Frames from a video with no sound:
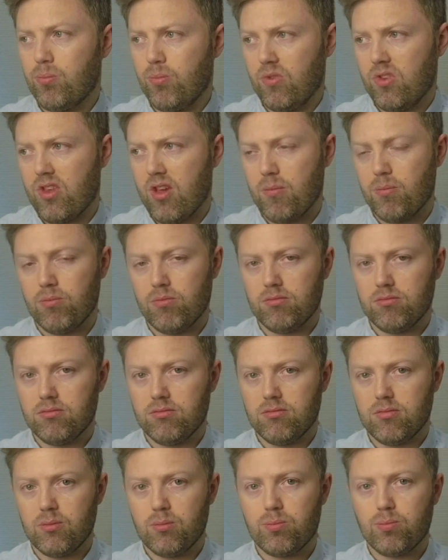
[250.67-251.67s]
some
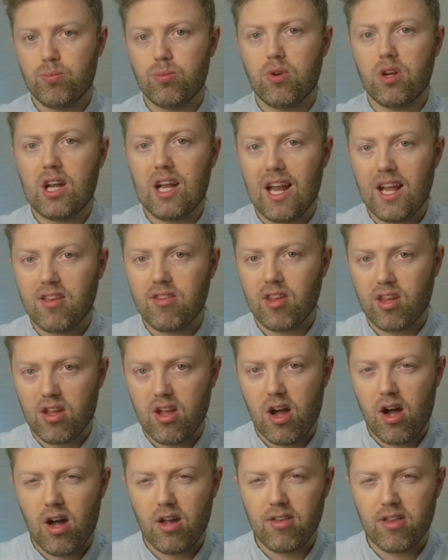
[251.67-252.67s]
classic
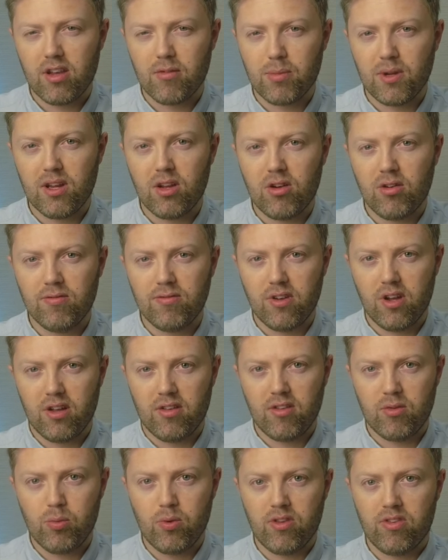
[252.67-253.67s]
cars that have been
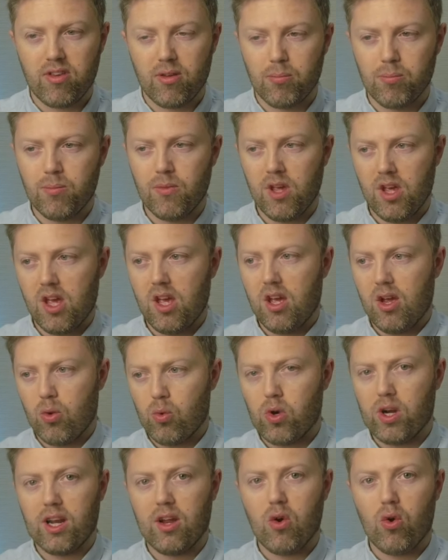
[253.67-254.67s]
converted with some
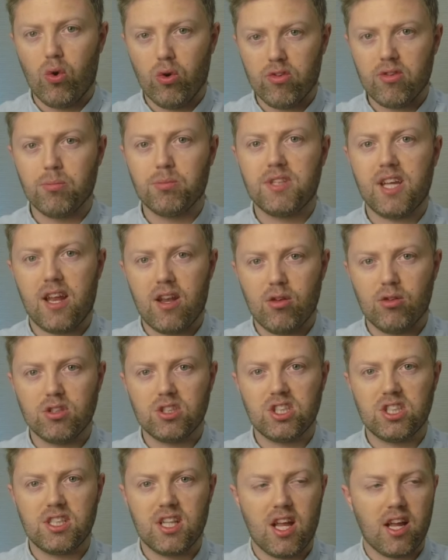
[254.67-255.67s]
really awesome
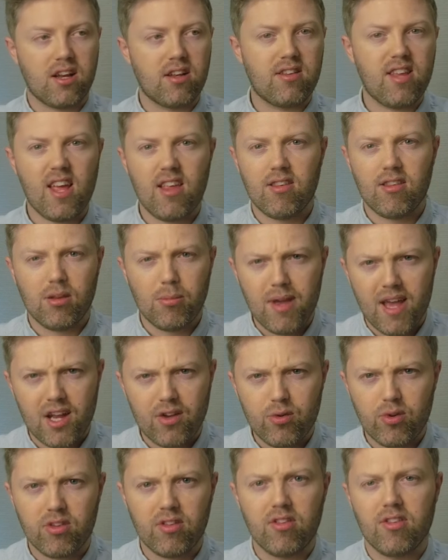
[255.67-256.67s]
technology, like Tesla
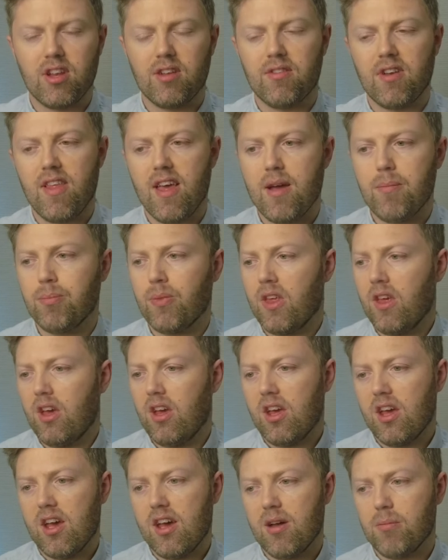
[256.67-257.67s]
batteries and stuff like that.
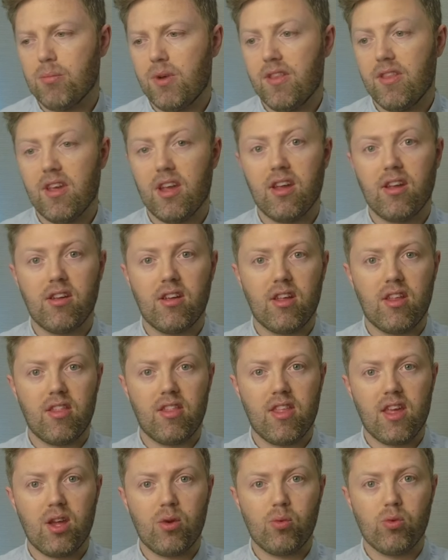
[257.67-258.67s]
And
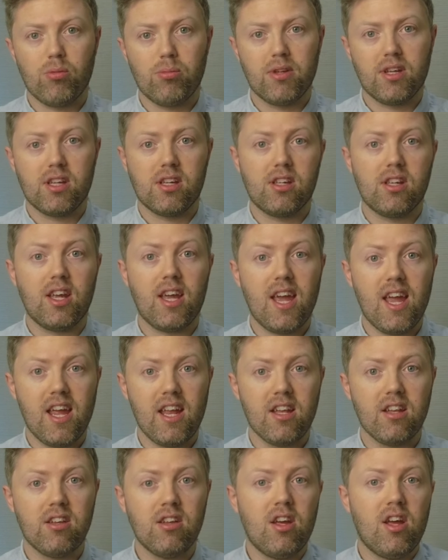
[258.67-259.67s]
they will be
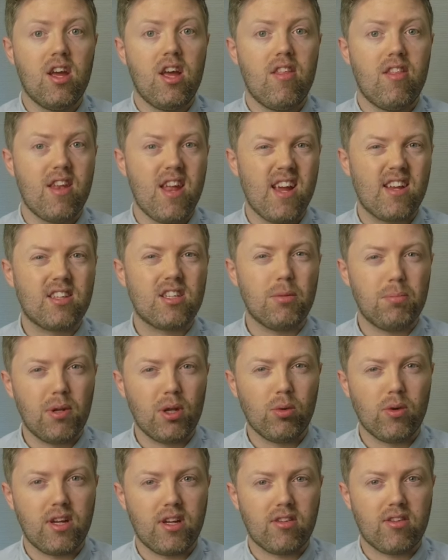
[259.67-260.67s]
in the next couple
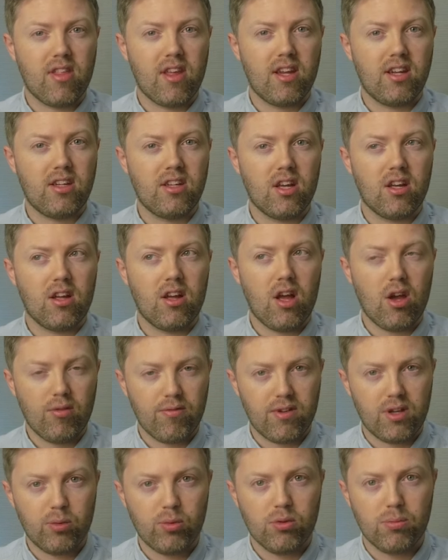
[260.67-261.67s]
of weeks. They
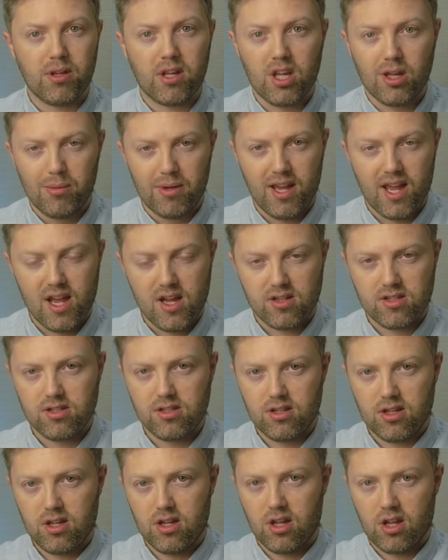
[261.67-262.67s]
hopefully will be coming out.
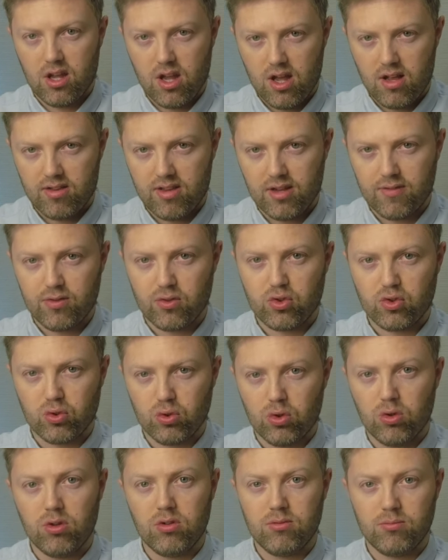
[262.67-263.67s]
I can't say for
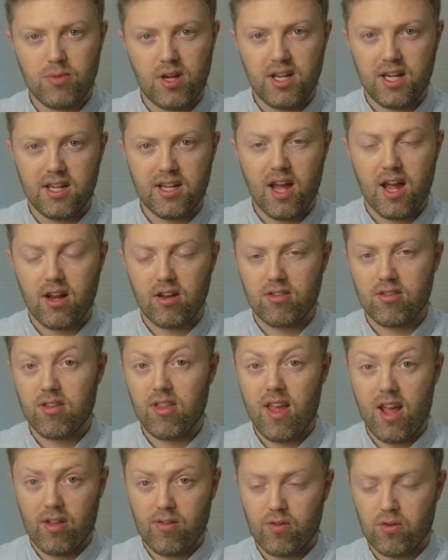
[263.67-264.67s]
sure any dates,
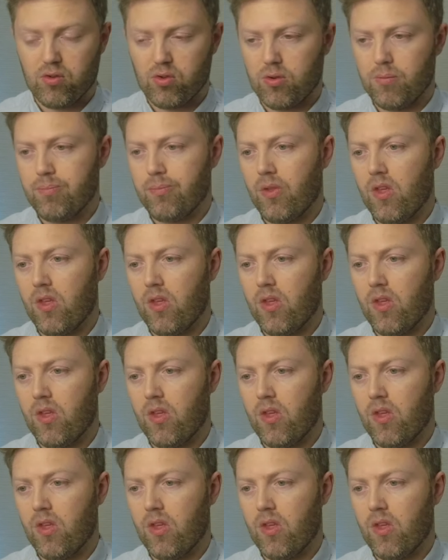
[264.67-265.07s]
that's for sure.